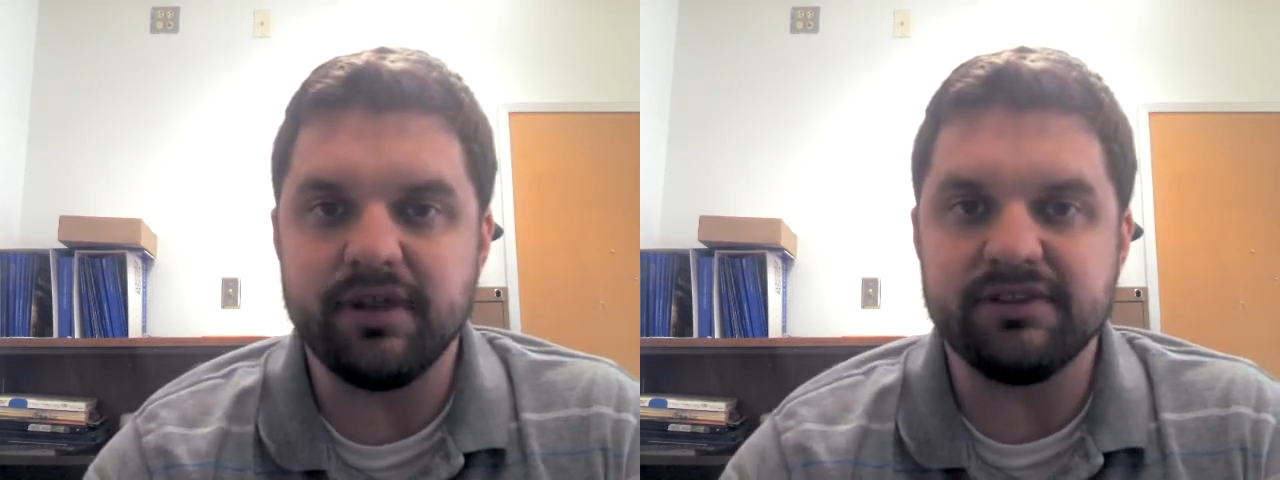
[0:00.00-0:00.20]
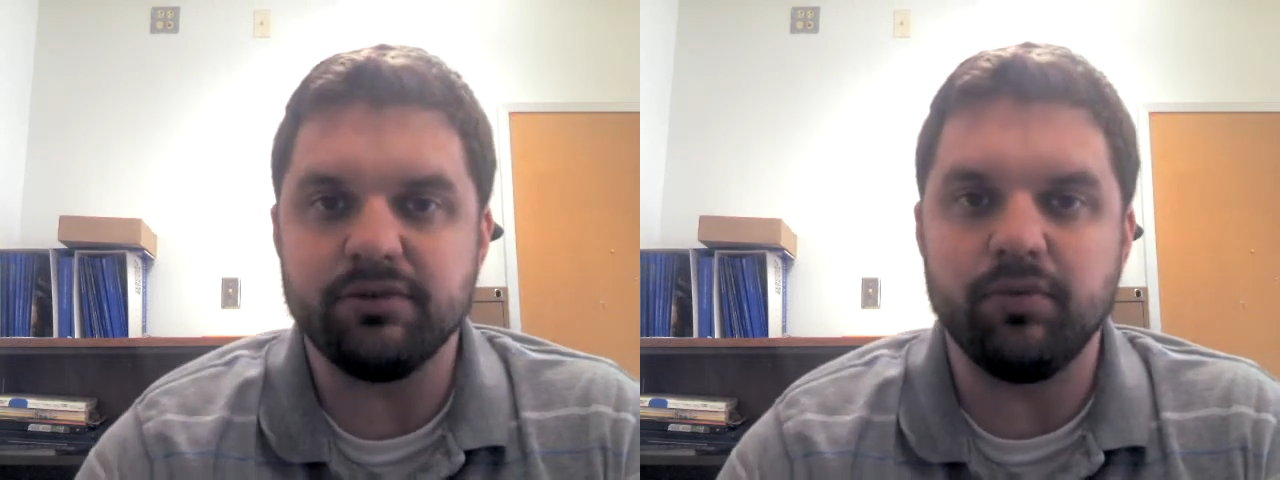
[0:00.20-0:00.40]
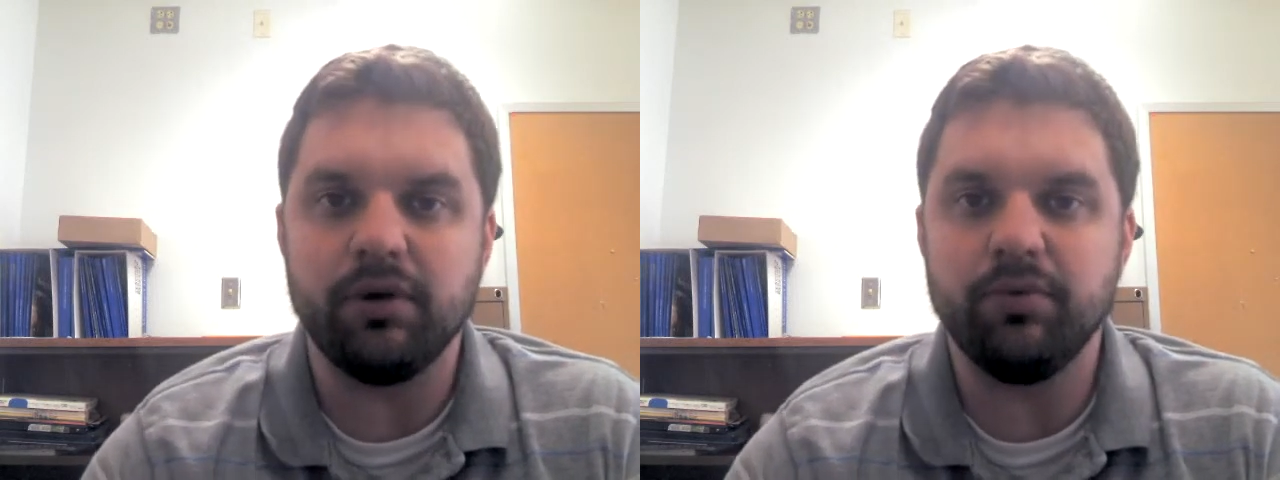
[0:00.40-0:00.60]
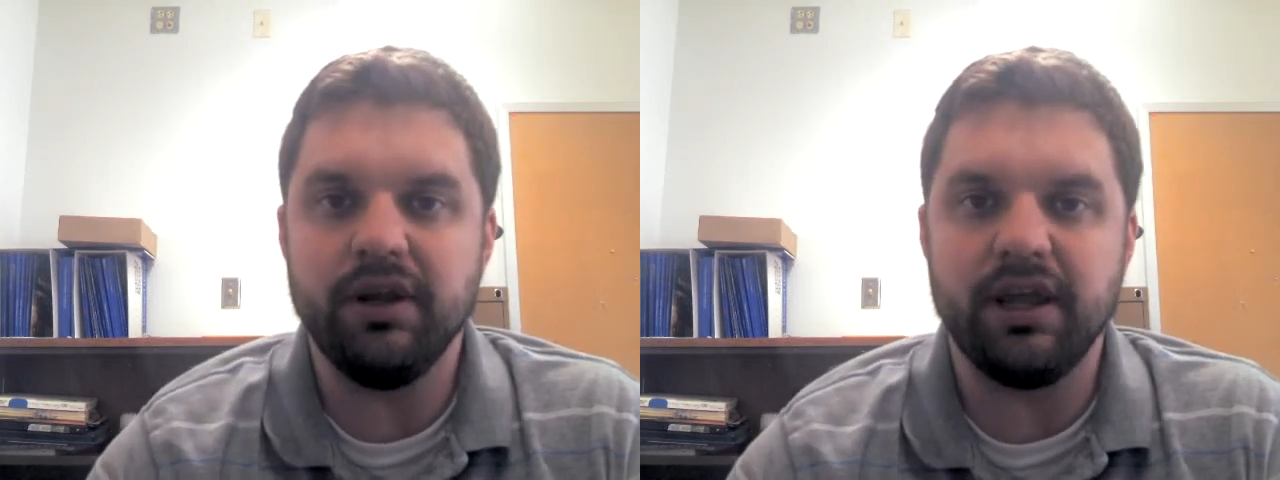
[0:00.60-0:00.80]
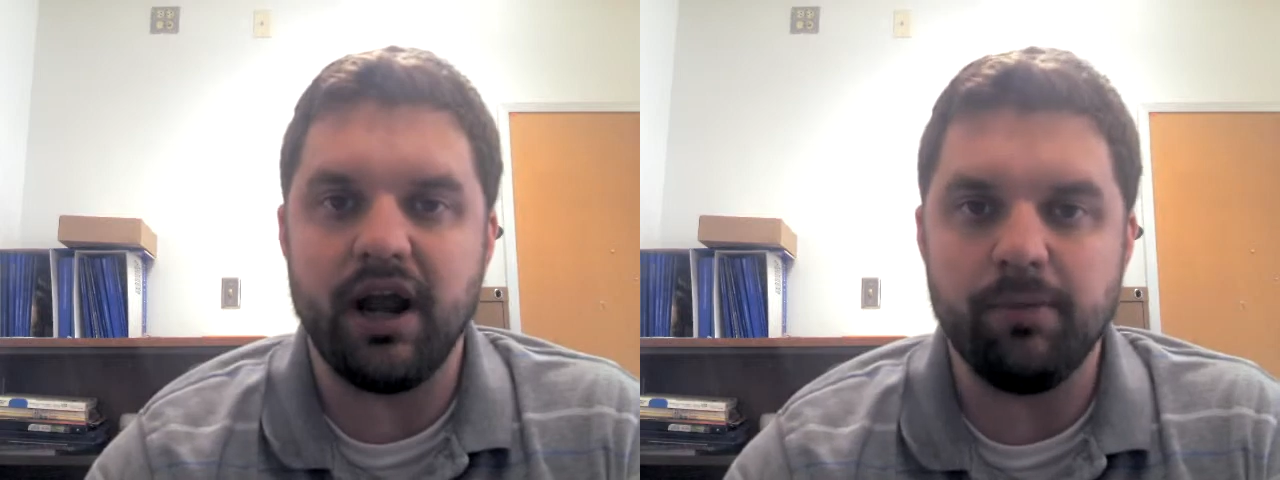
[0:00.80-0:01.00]
That's the one
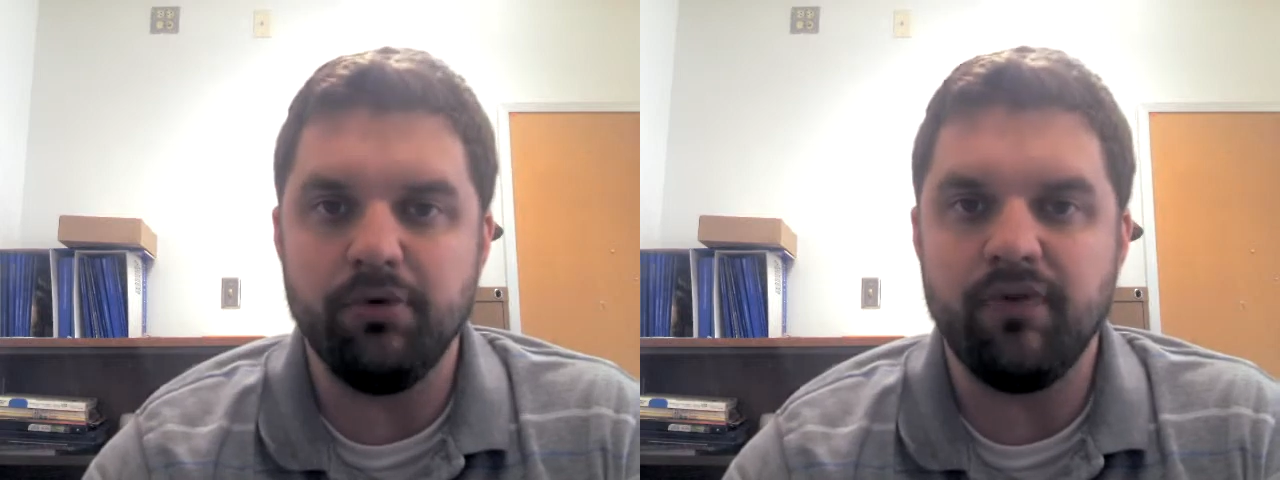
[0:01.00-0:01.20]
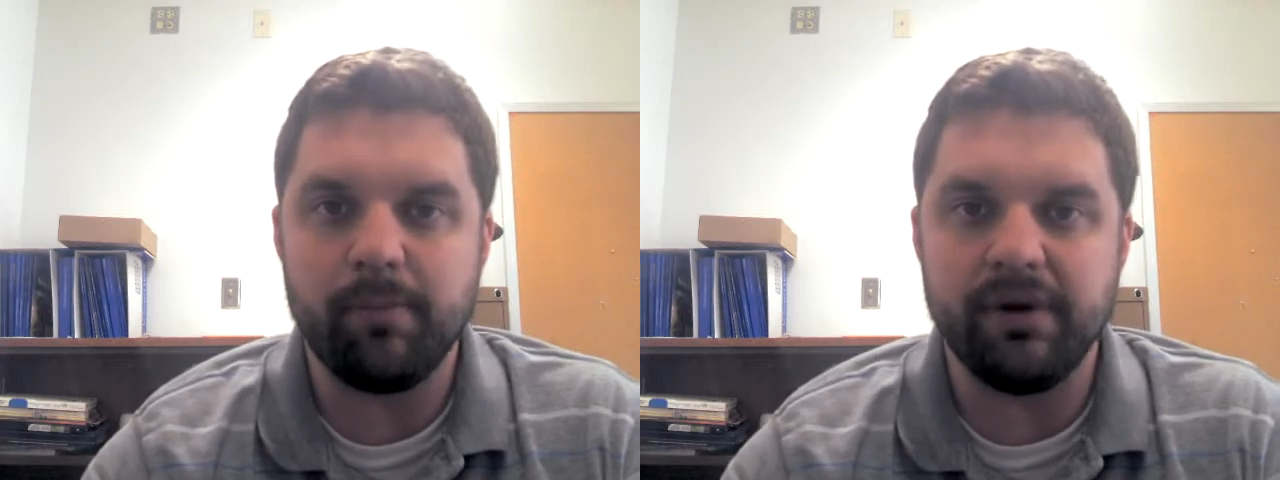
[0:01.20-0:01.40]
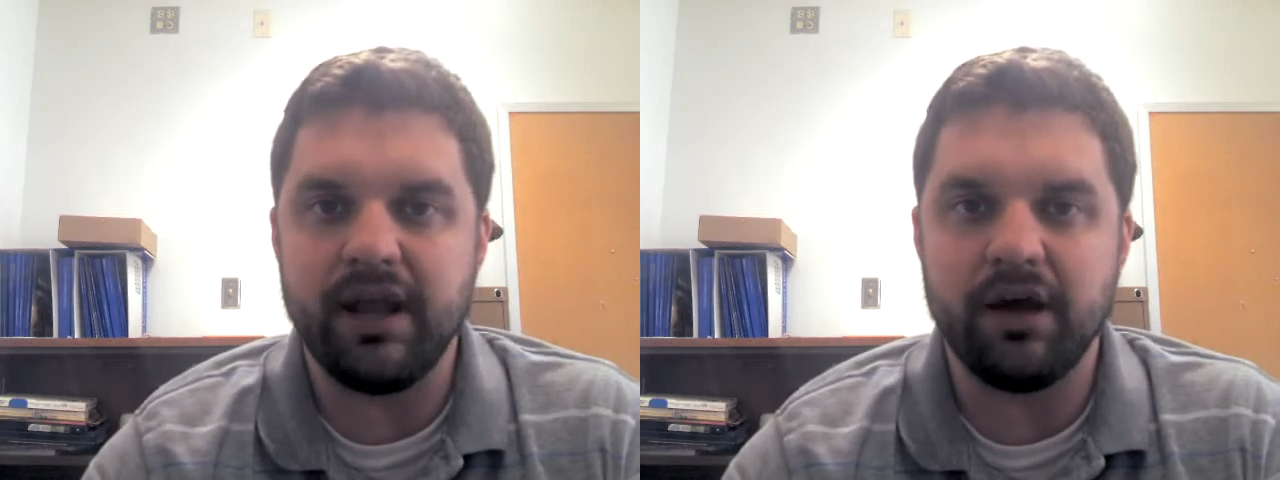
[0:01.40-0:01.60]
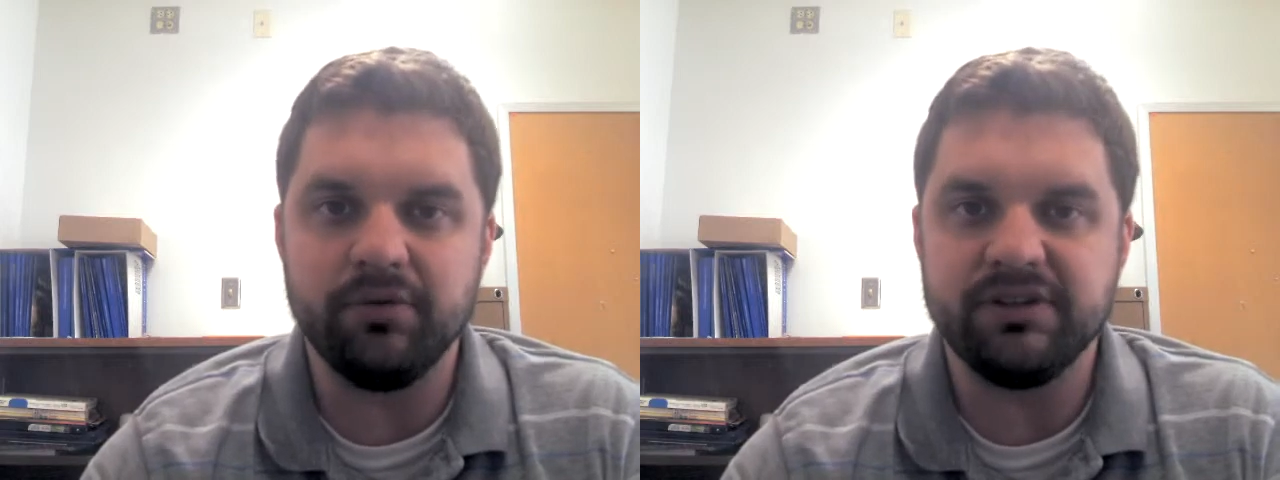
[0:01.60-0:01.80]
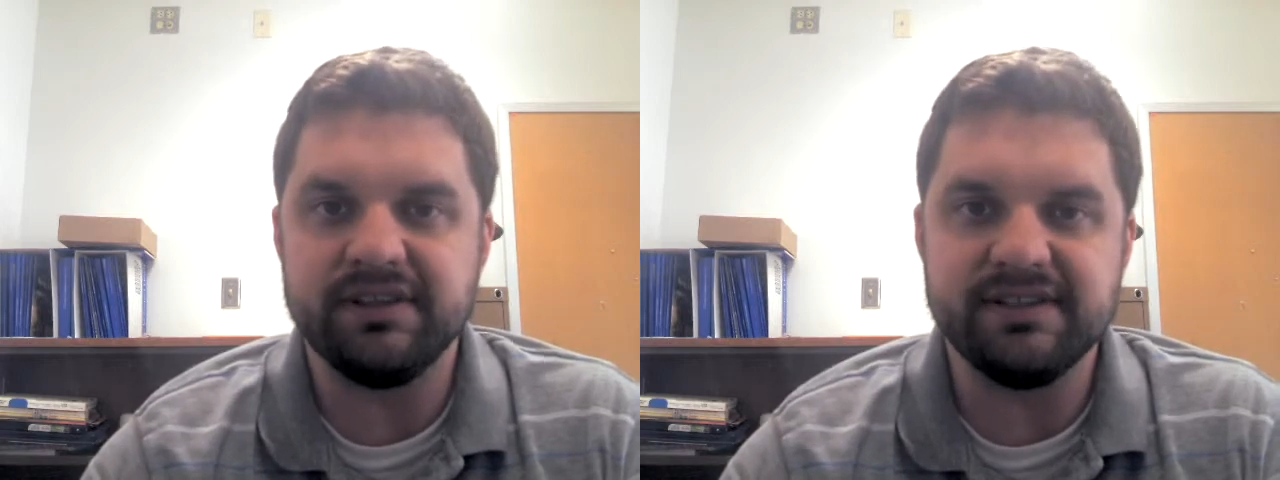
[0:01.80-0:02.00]
where you cannot move up and
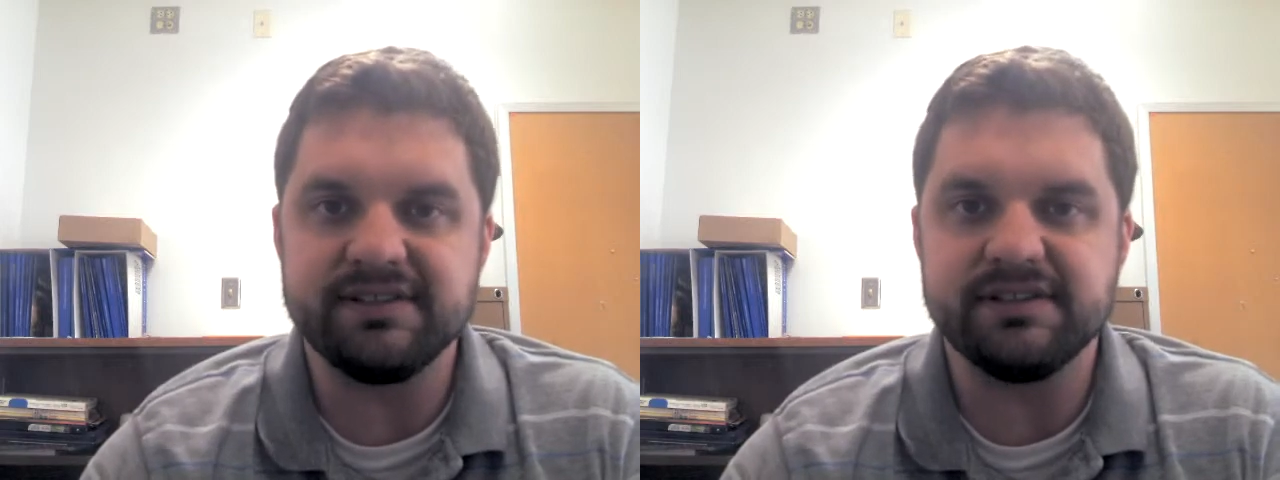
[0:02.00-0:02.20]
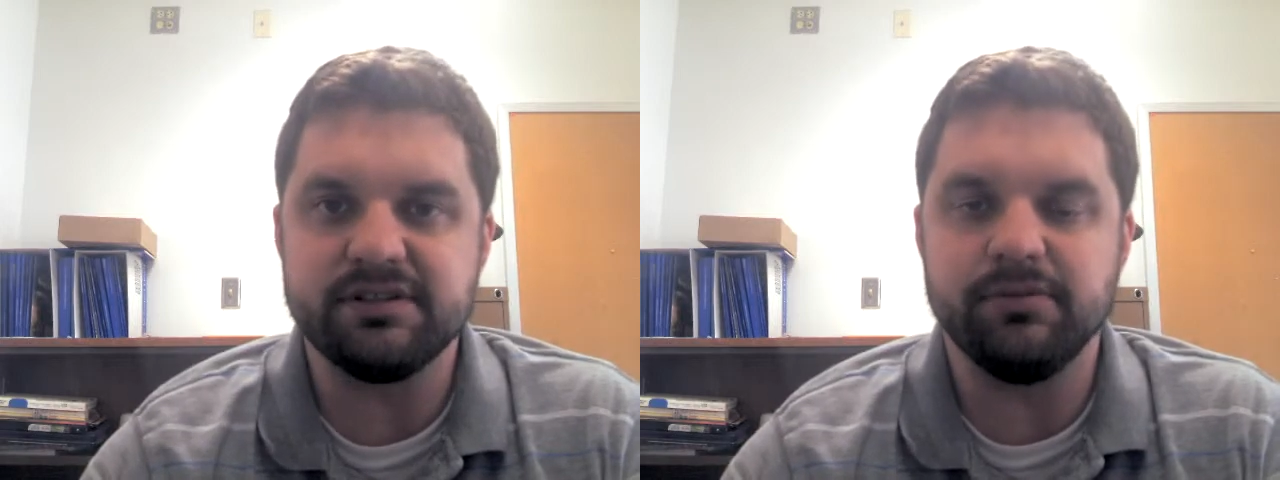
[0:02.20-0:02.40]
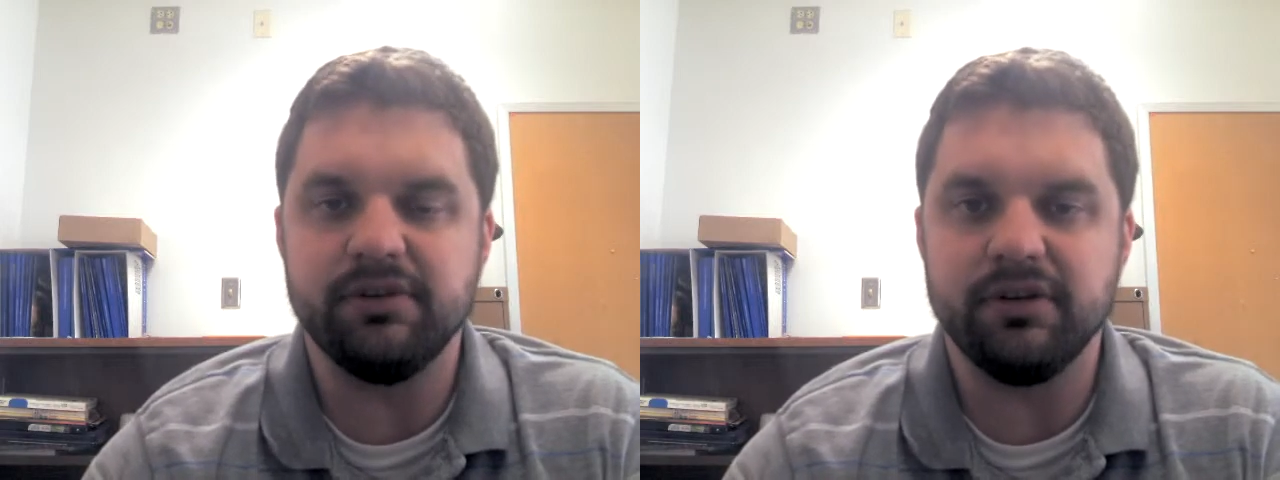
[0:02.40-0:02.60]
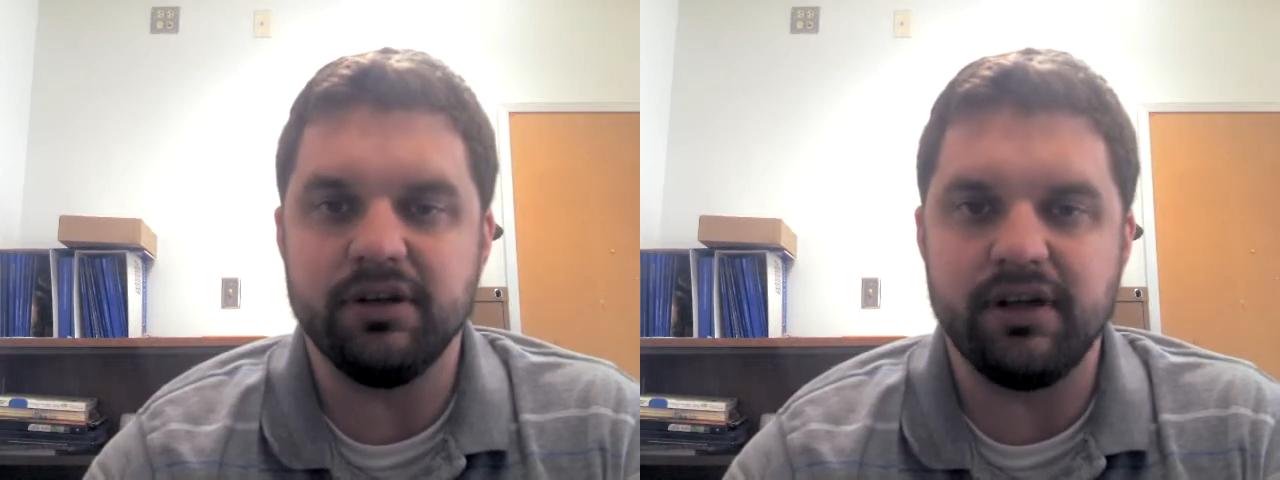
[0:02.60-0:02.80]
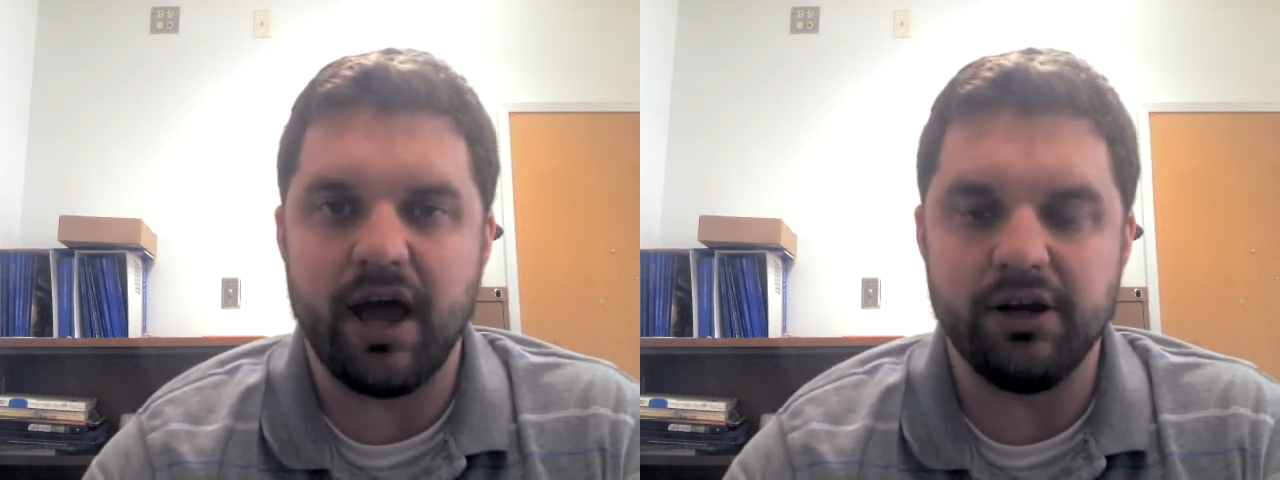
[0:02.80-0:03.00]
down within the system until
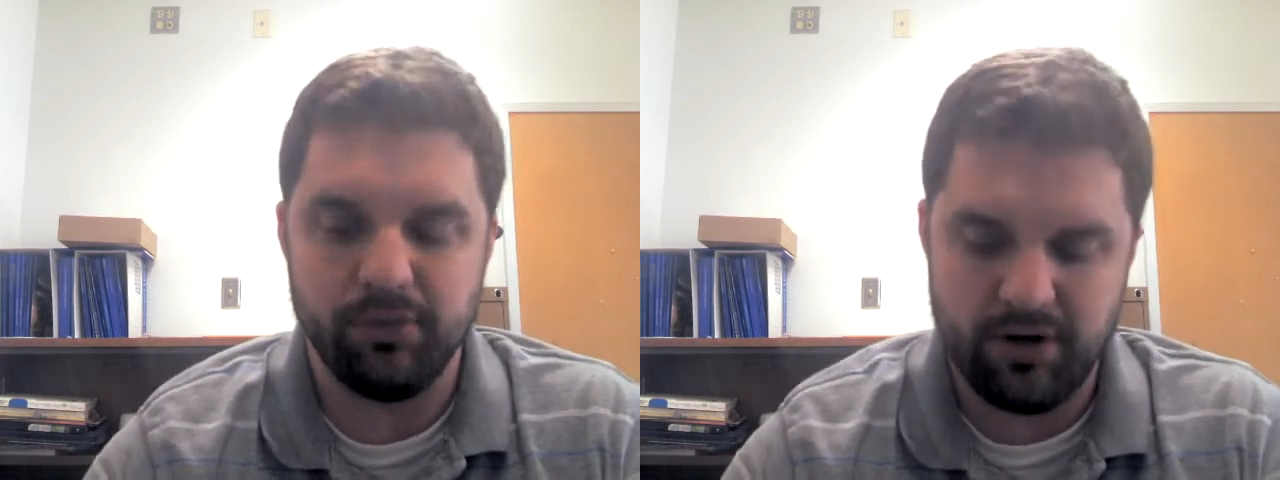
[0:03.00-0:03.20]
you die and